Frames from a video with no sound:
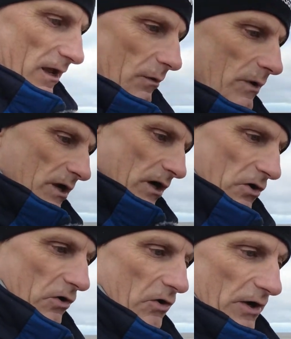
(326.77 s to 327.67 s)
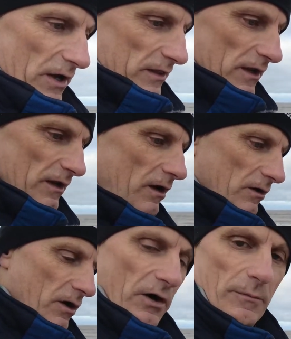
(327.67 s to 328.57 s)
we got caught in the
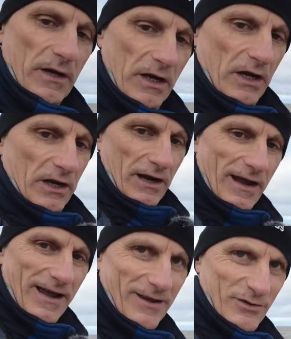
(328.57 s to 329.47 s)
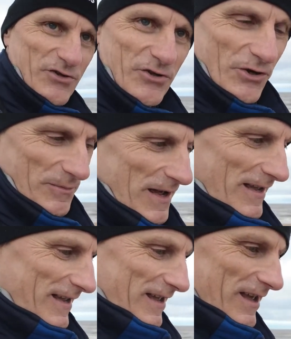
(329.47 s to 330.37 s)
oncoming hailstorm.
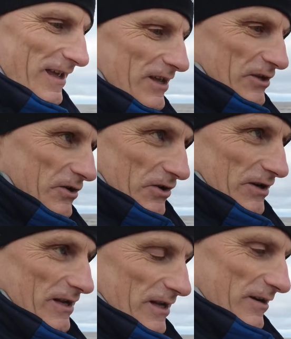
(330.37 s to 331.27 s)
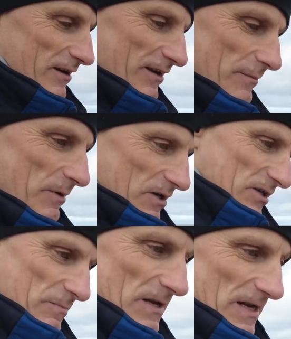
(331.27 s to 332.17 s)
You couldn't hear anybody
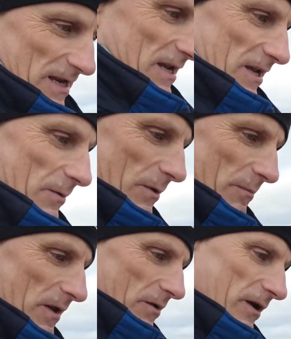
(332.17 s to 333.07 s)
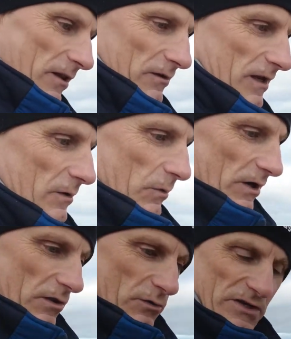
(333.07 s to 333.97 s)
speak. We were blowing, I looked like one
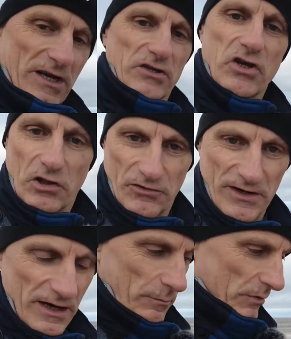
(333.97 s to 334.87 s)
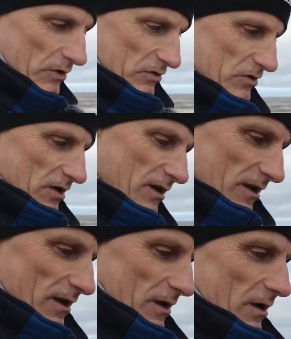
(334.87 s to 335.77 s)
of those kids colouring in books
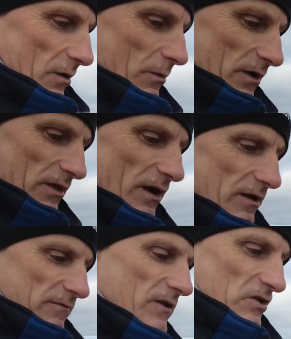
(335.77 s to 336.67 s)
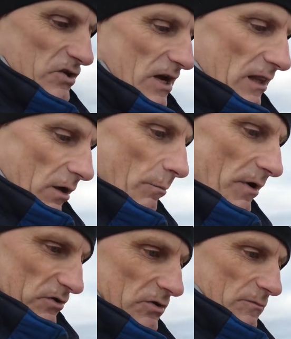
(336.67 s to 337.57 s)
with high-vis yellow
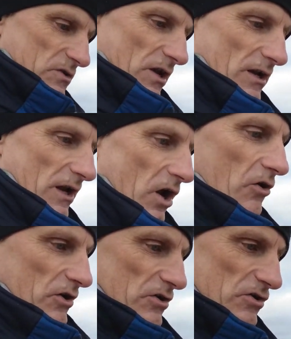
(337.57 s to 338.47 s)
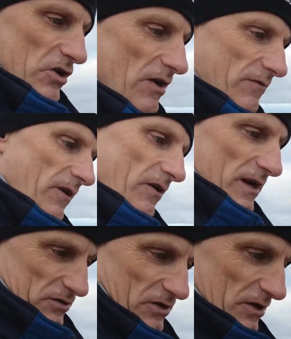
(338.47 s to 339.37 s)
bottoms and an orange
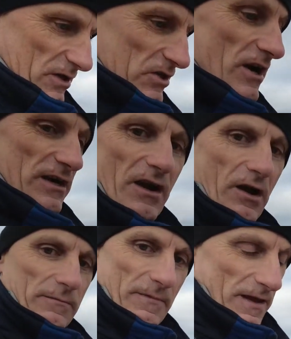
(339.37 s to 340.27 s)
fluorescent jacket on.